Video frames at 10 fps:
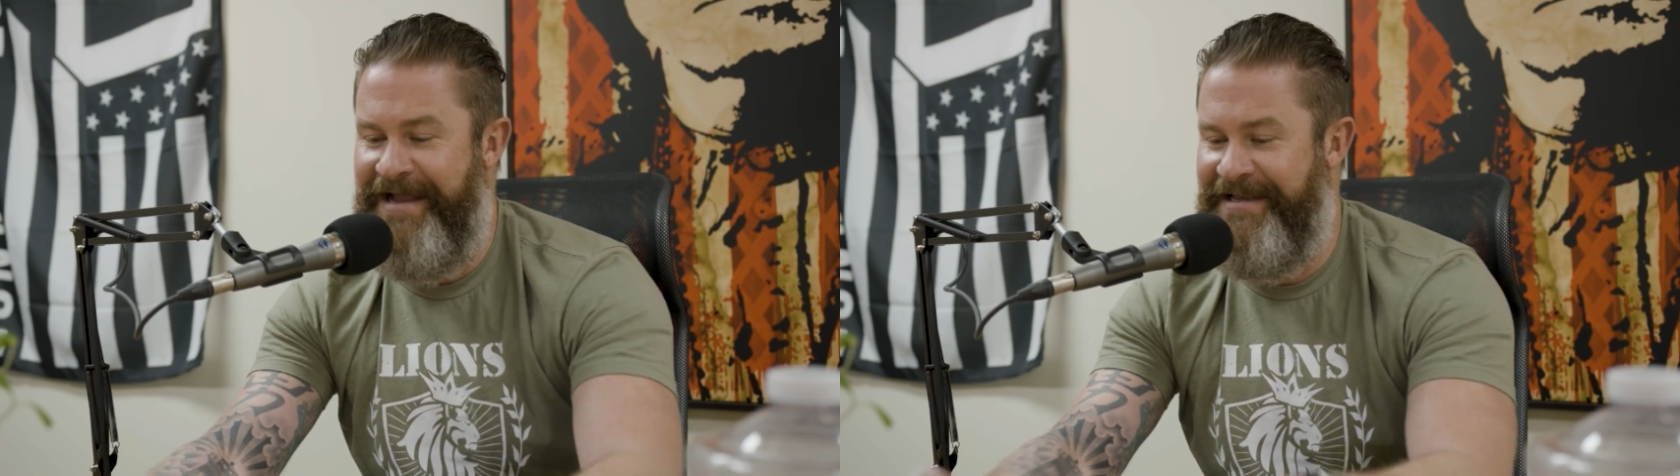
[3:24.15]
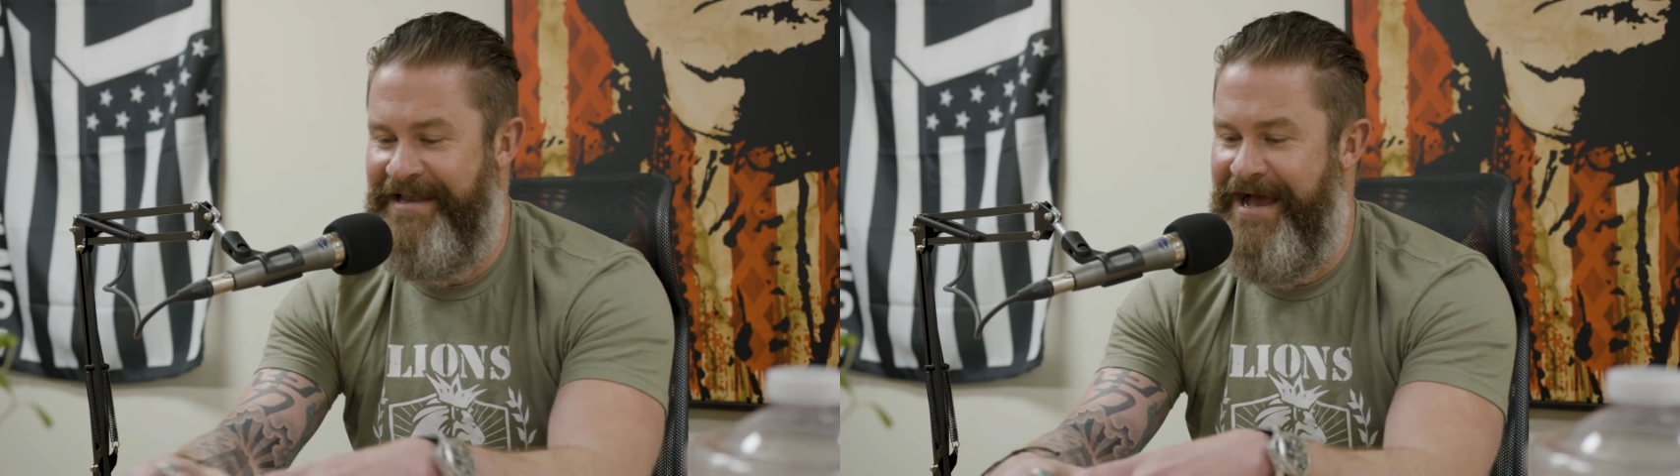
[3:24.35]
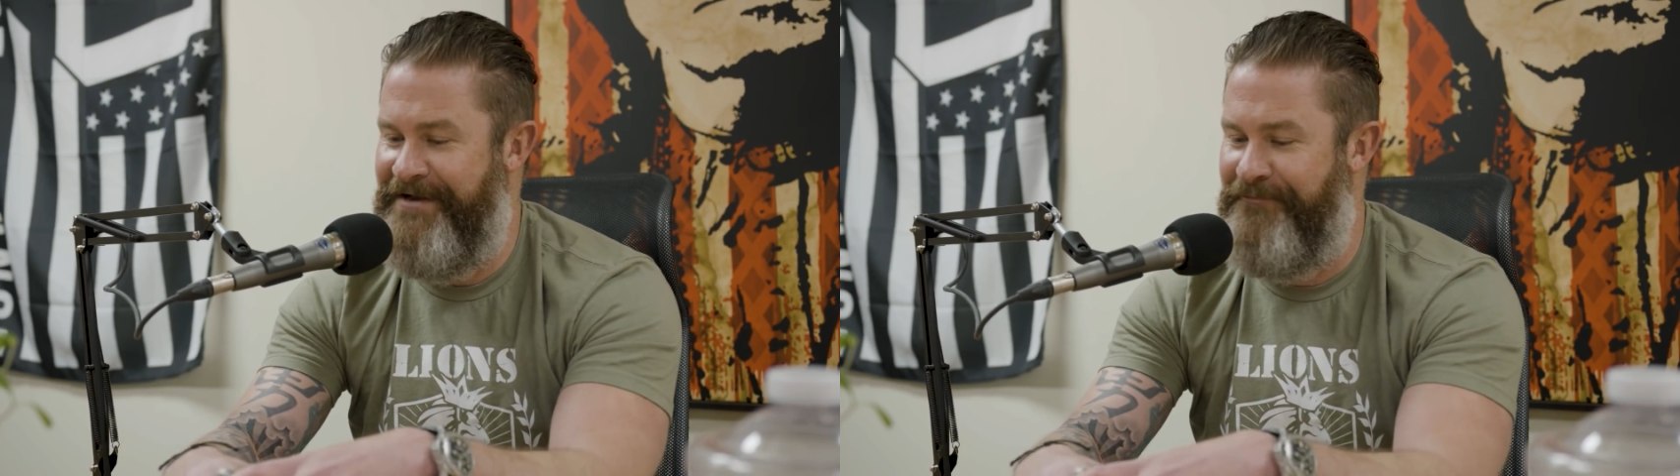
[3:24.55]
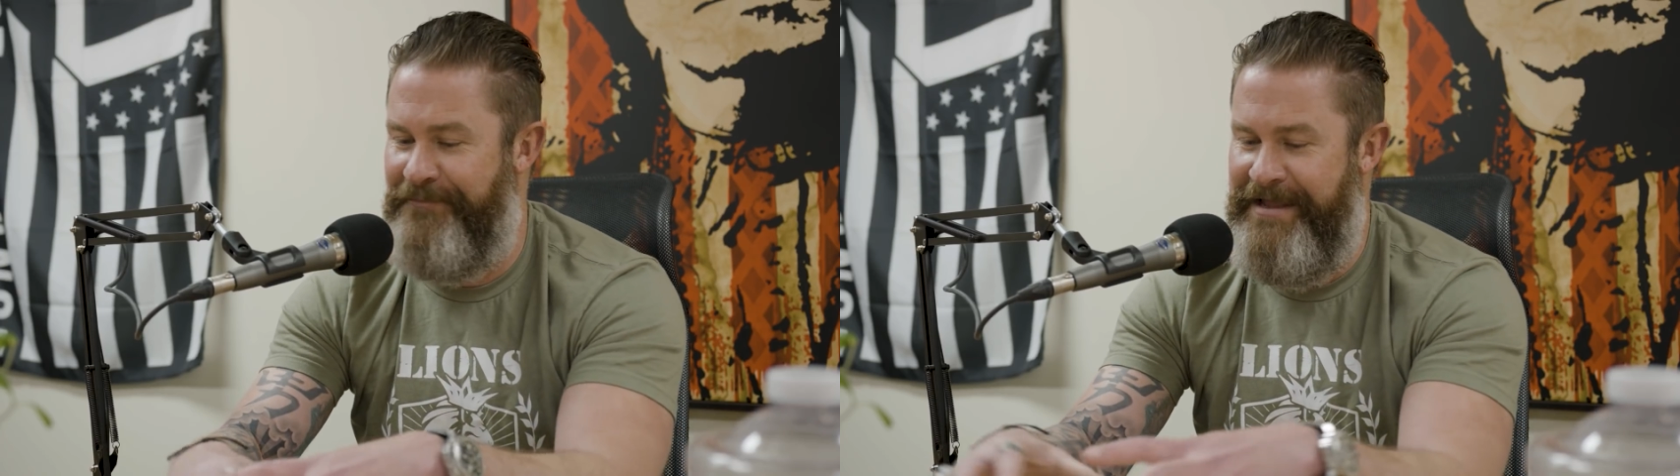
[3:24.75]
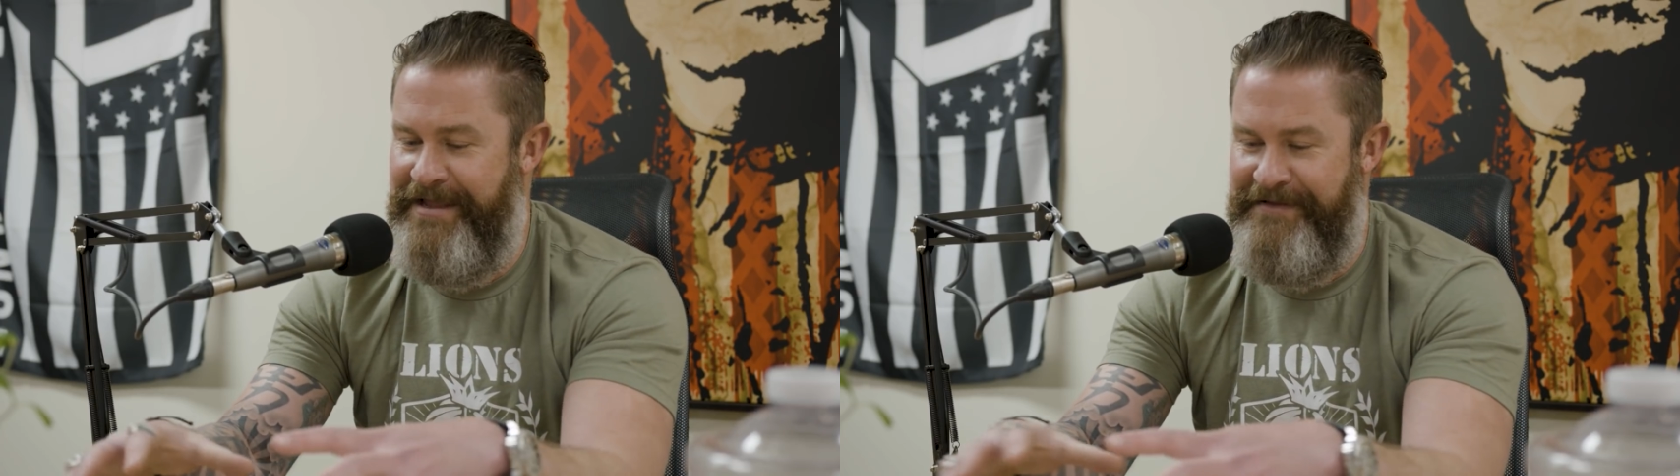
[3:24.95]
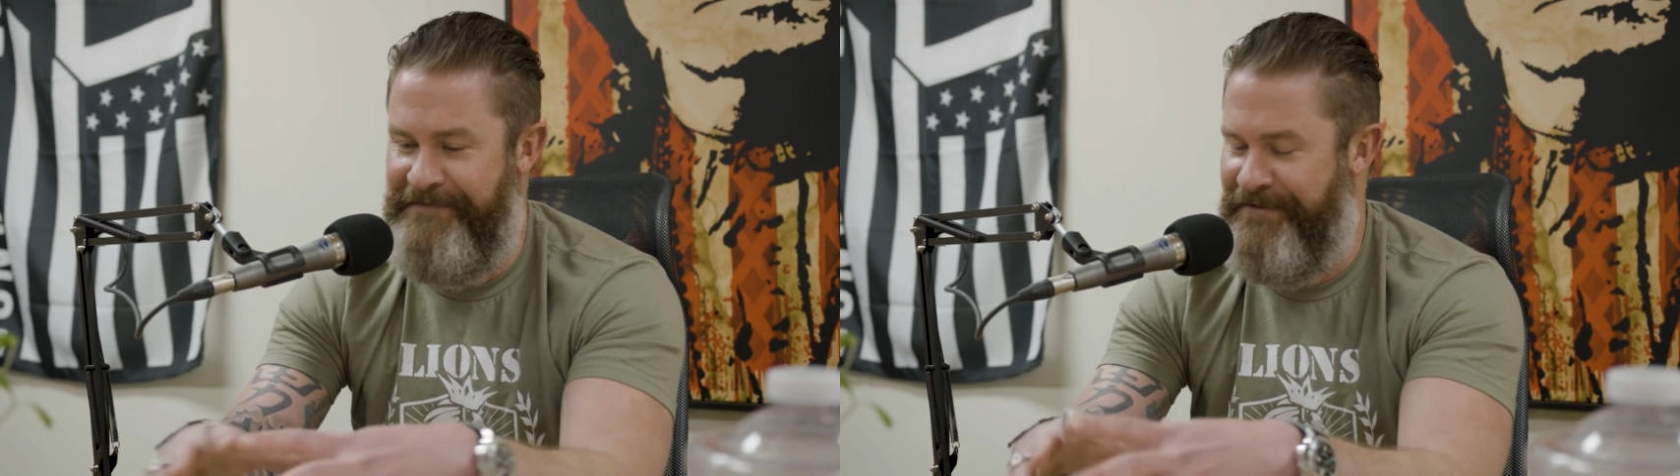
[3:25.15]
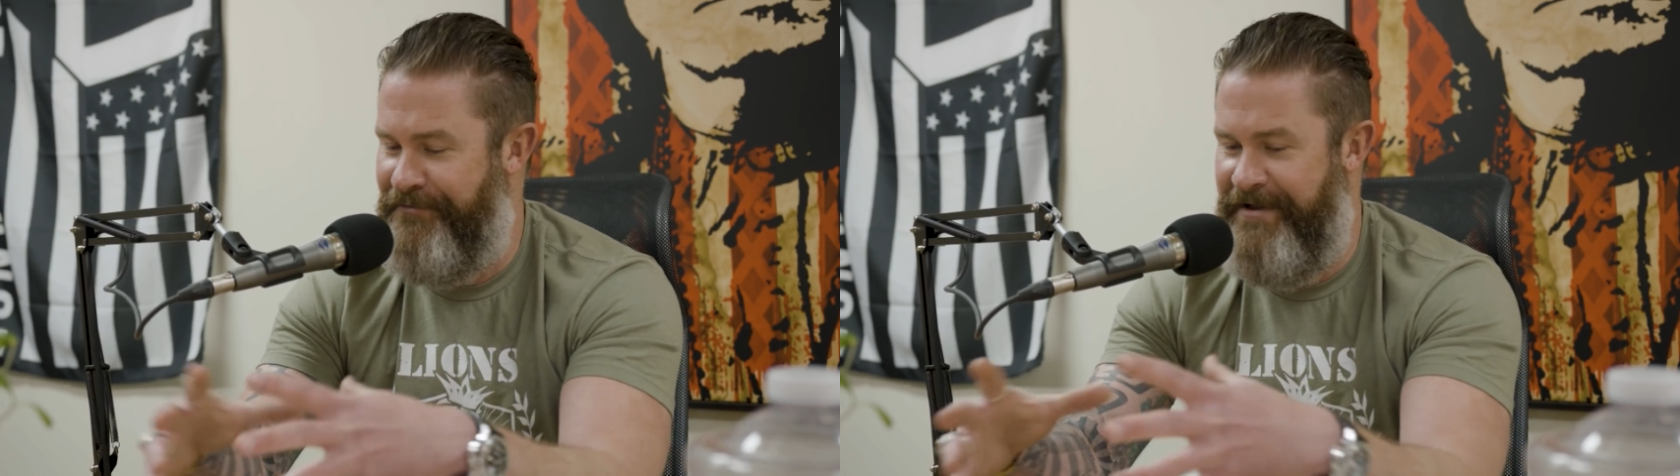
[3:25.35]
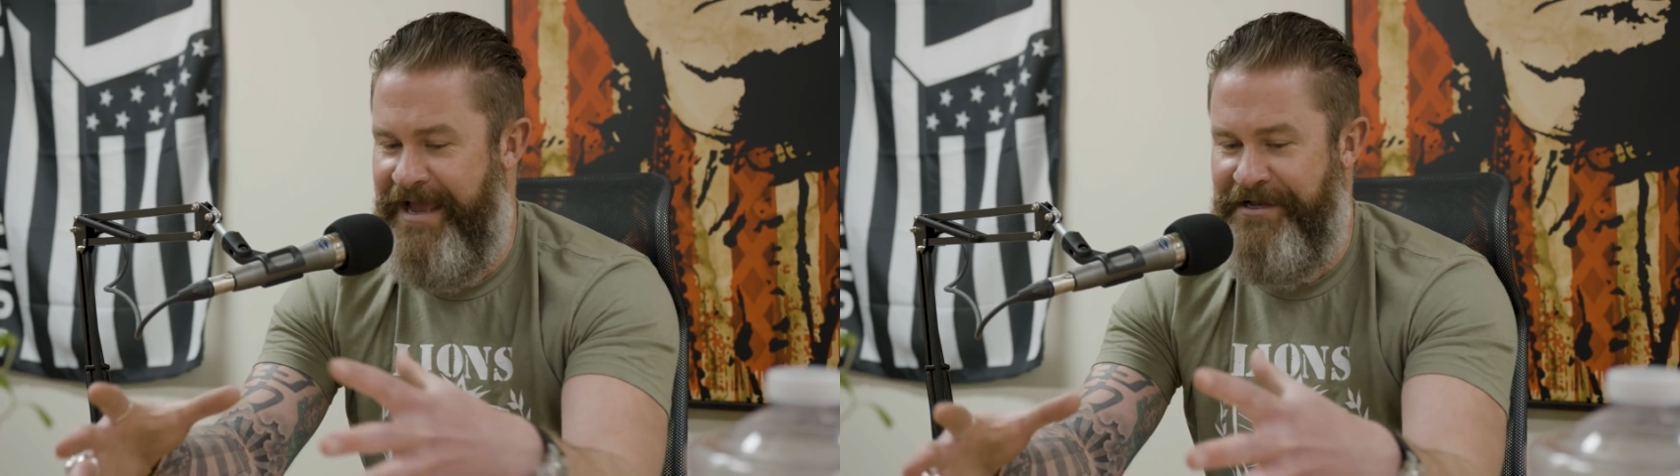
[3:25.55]
I did not
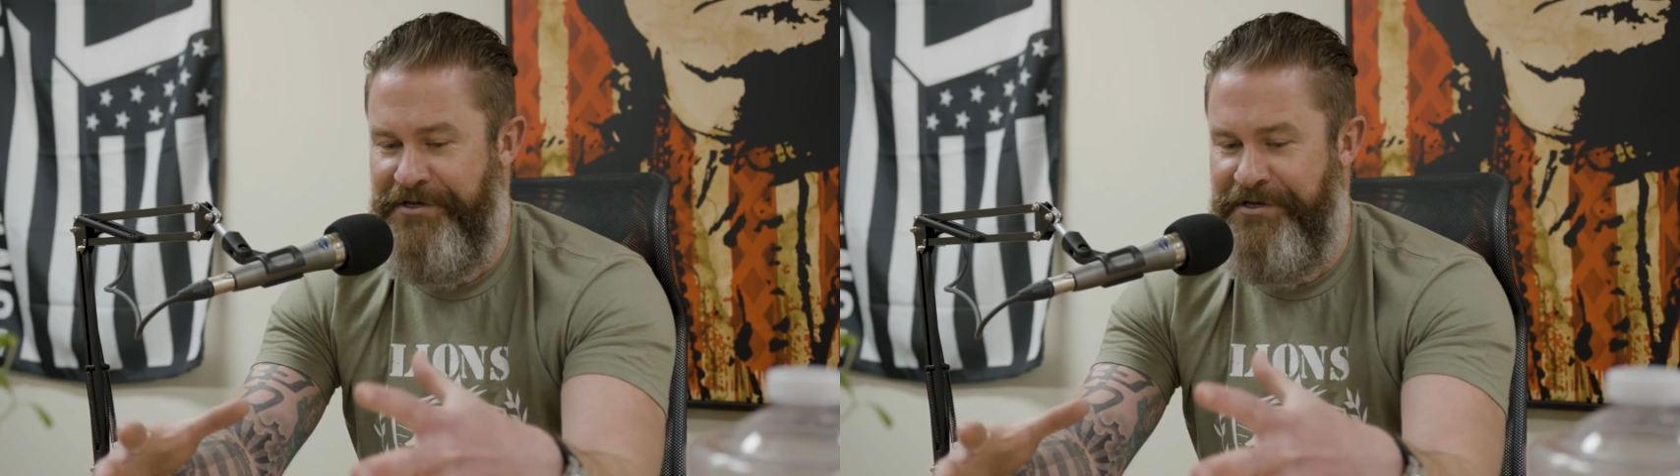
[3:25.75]
recreate